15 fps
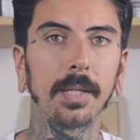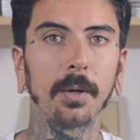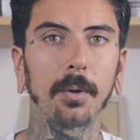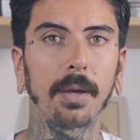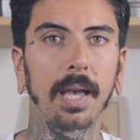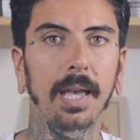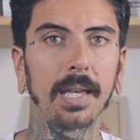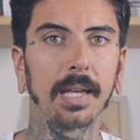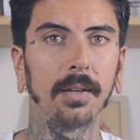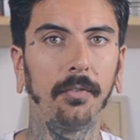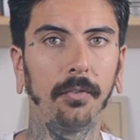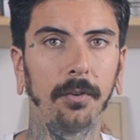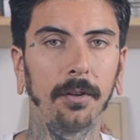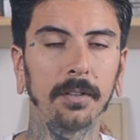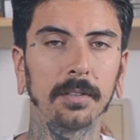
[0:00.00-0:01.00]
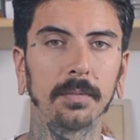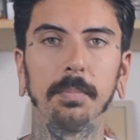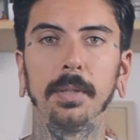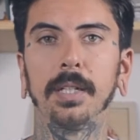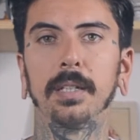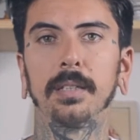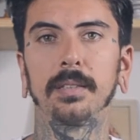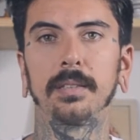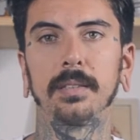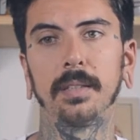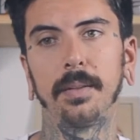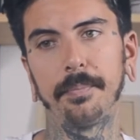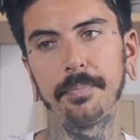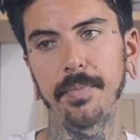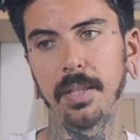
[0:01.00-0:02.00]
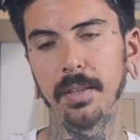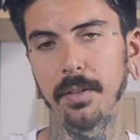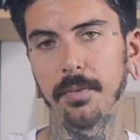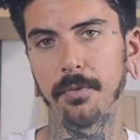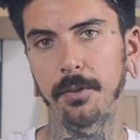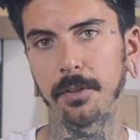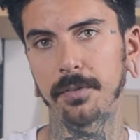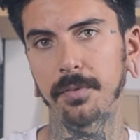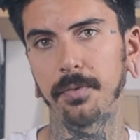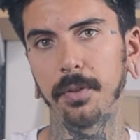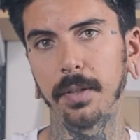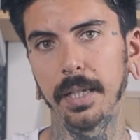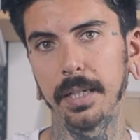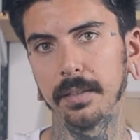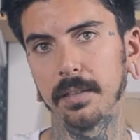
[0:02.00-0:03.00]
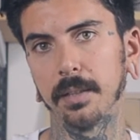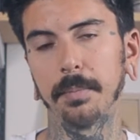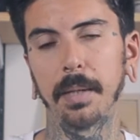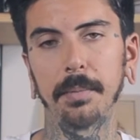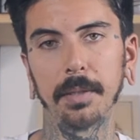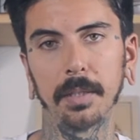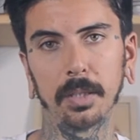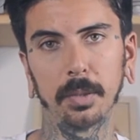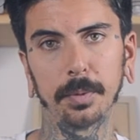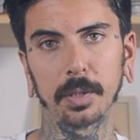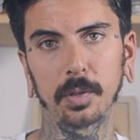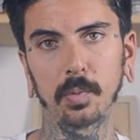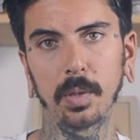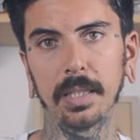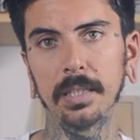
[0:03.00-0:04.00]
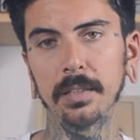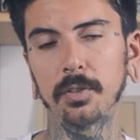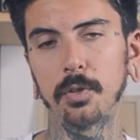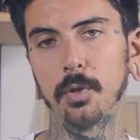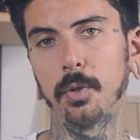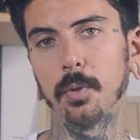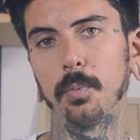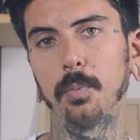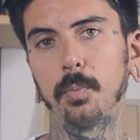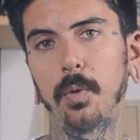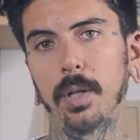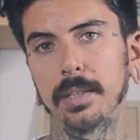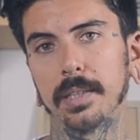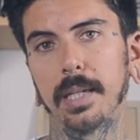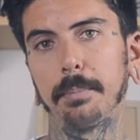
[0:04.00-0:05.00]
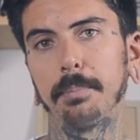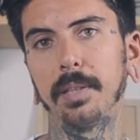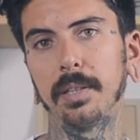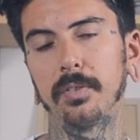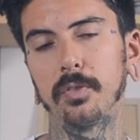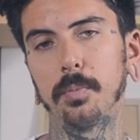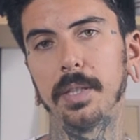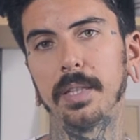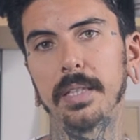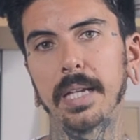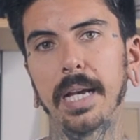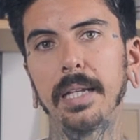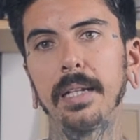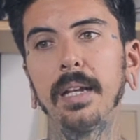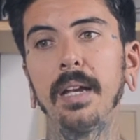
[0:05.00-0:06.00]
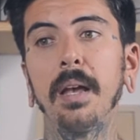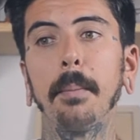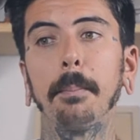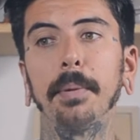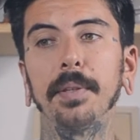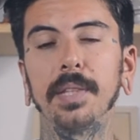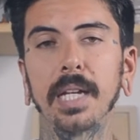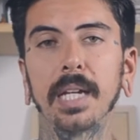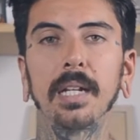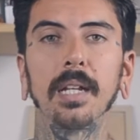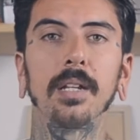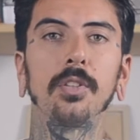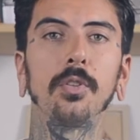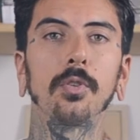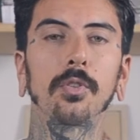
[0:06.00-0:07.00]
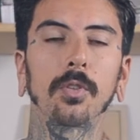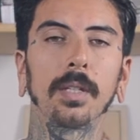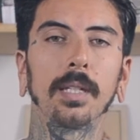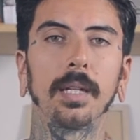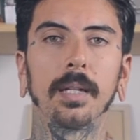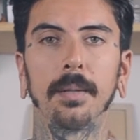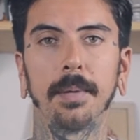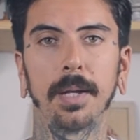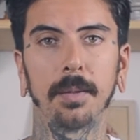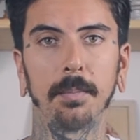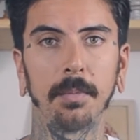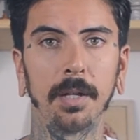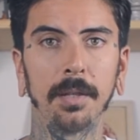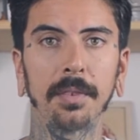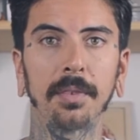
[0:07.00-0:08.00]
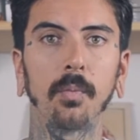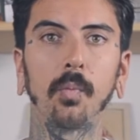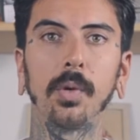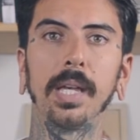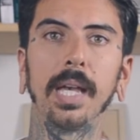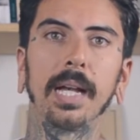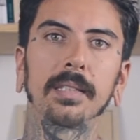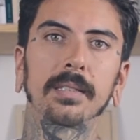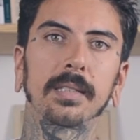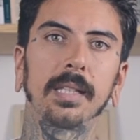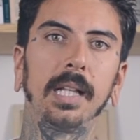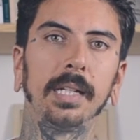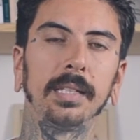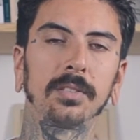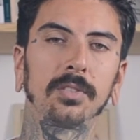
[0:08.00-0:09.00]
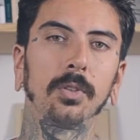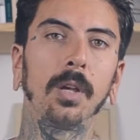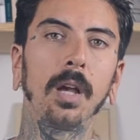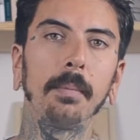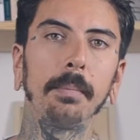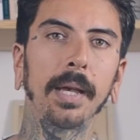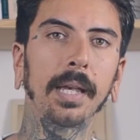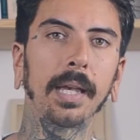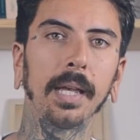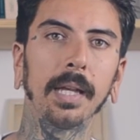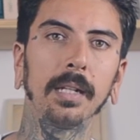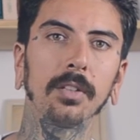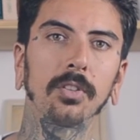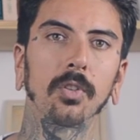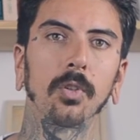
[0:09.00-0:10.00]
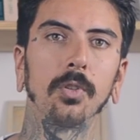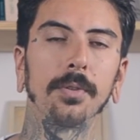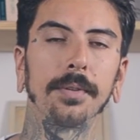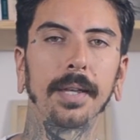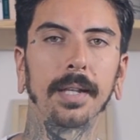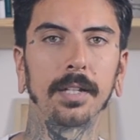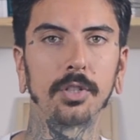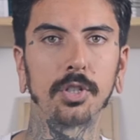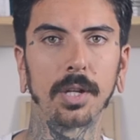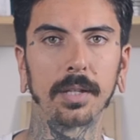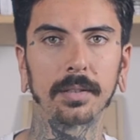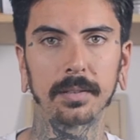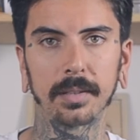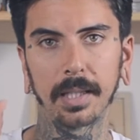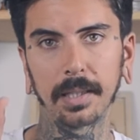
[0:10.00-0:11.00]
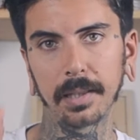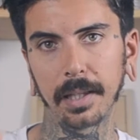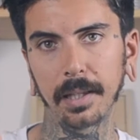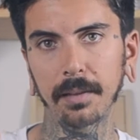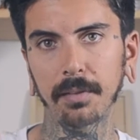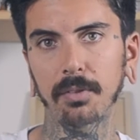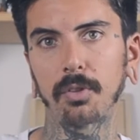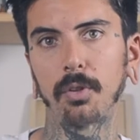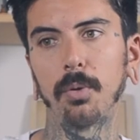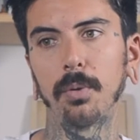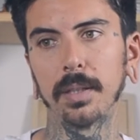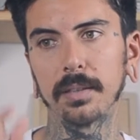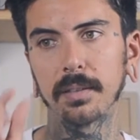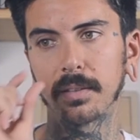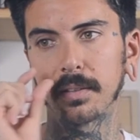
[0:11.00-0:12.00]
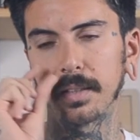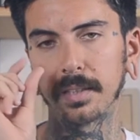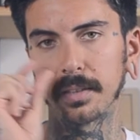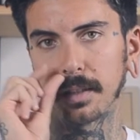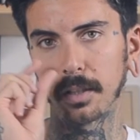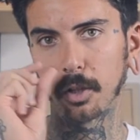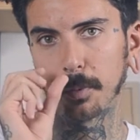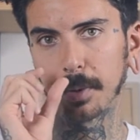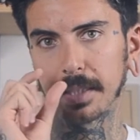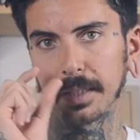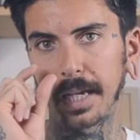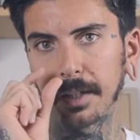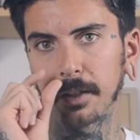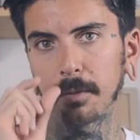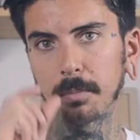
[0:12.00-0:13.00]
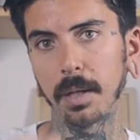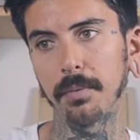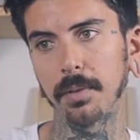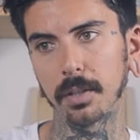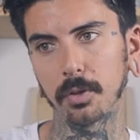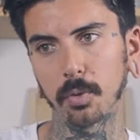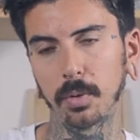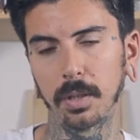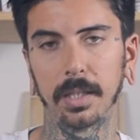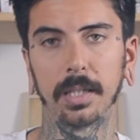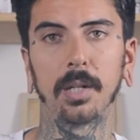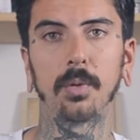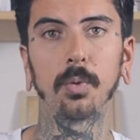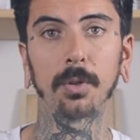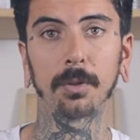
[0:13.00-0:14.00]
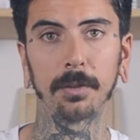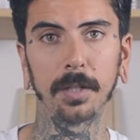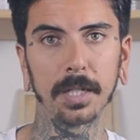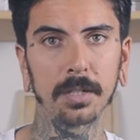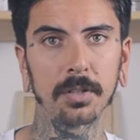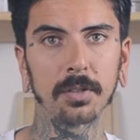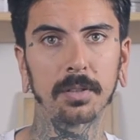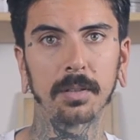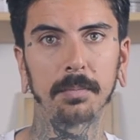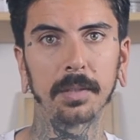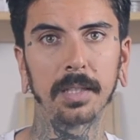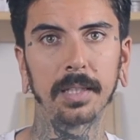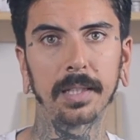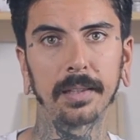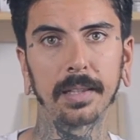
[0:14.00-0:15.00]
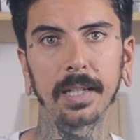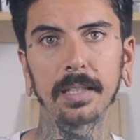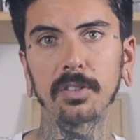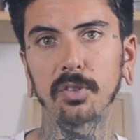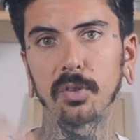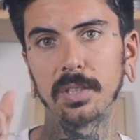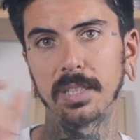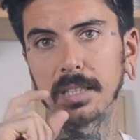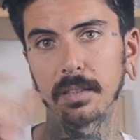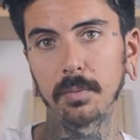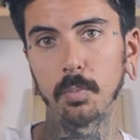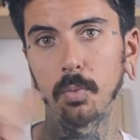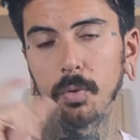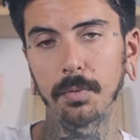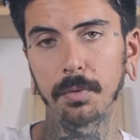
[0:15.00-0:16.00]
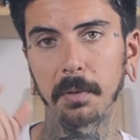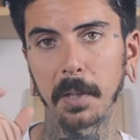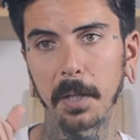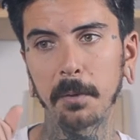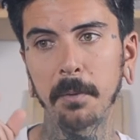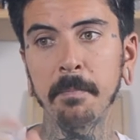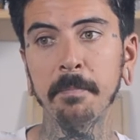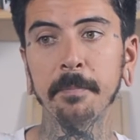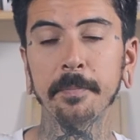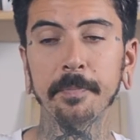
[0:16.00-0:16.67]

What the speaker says: be okay at first, because in the first few days there might be a little bit of swelling, so you don't want that piece to be tight. But then usually at about a month, we ask clients to come back in so you can adjust that length so it sits a little bit tighter, maybe to like a 1/4 inch or something like that, so it doesn't move around.